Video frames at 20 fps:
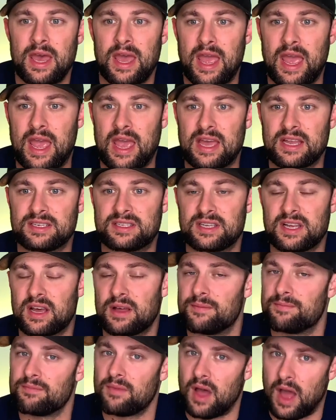And
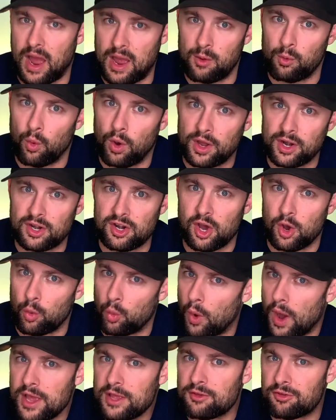I want to know
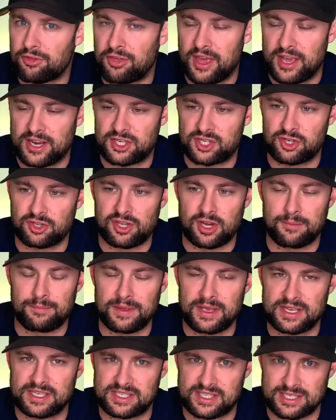what you think. Should there
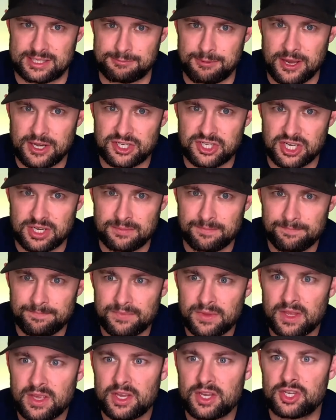be a suspension?